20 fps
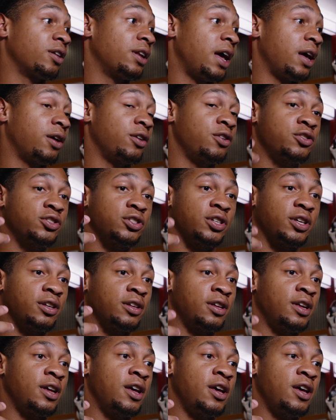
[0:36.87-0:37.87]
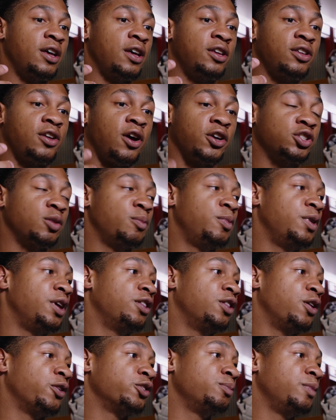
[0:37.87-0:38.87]
Like, you should, y'all should be
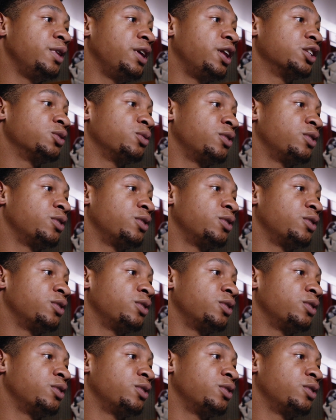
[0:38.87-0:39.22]
in those meetings